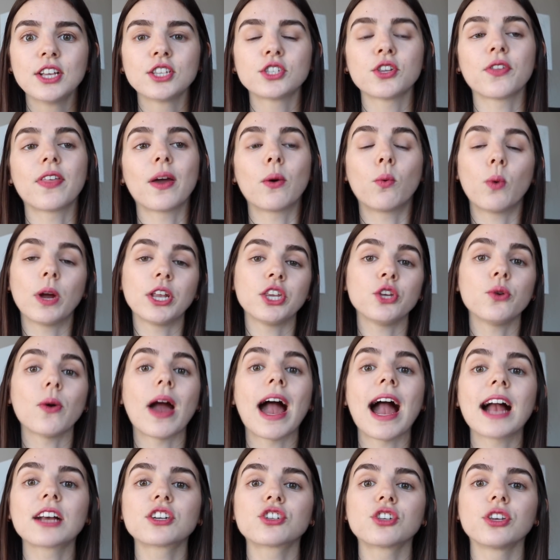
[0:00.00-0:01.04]
so that when you
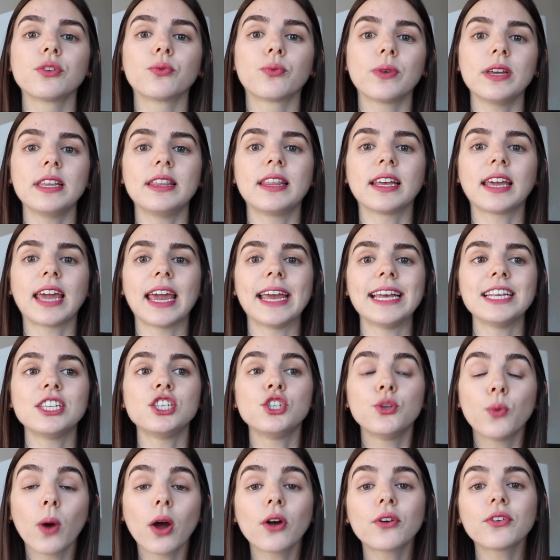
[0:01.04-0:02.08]
actually read the
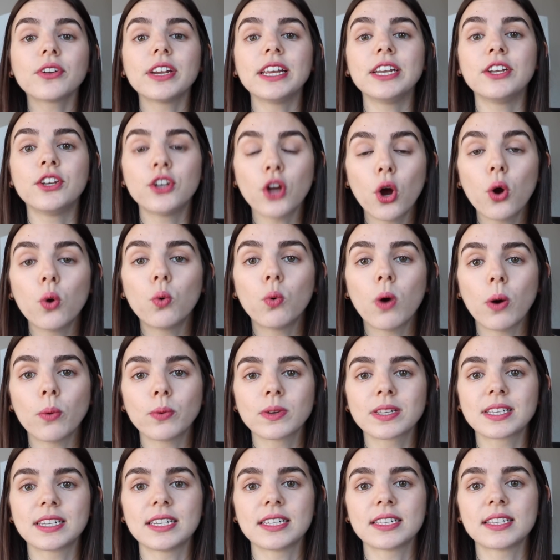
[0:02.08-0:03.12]
case, you already know what
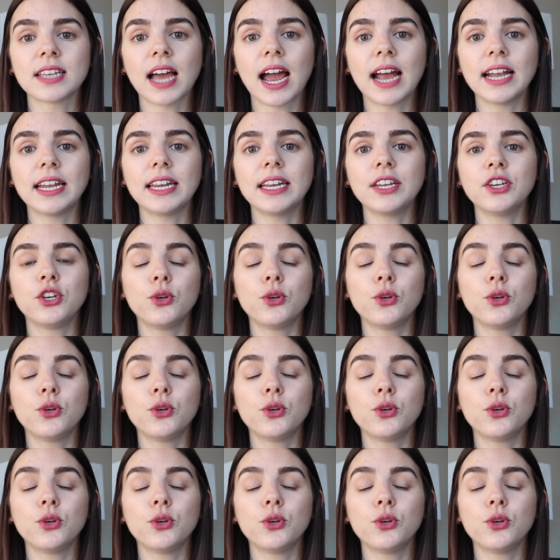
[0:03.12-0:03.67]
was decided,